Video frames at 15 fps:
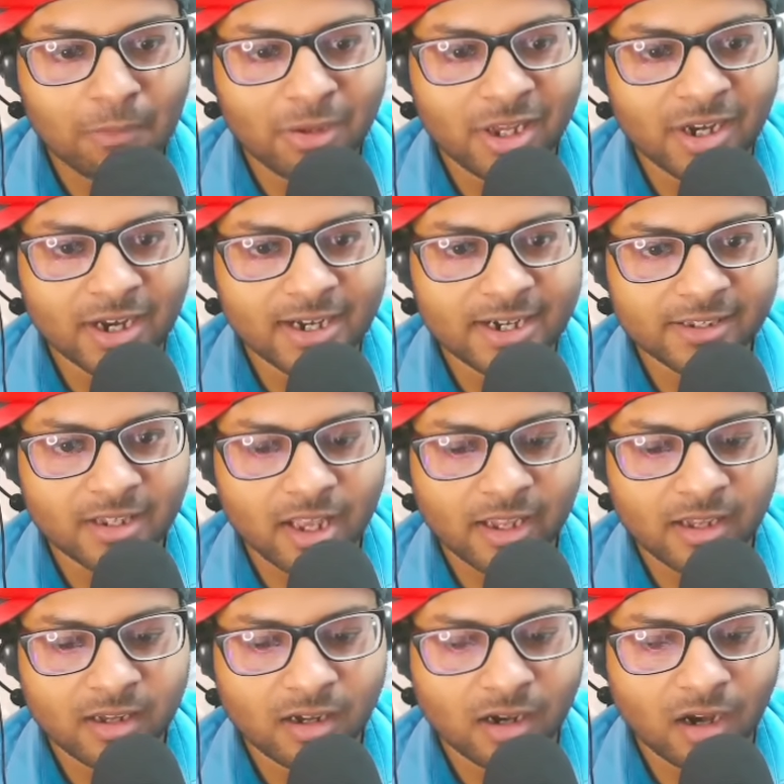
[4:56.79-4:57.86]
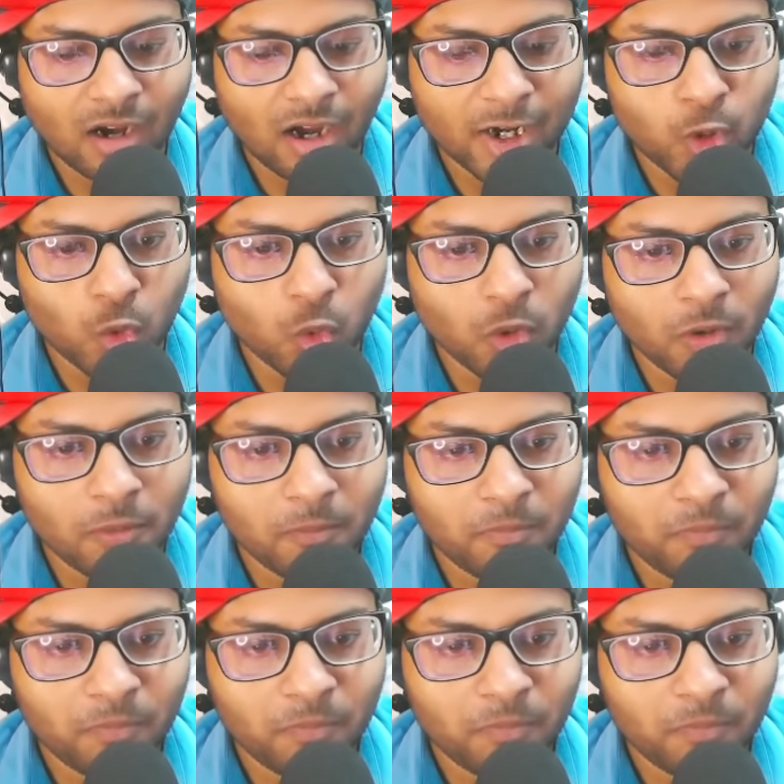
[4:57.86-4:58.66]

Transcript: mean, it is like cartoon.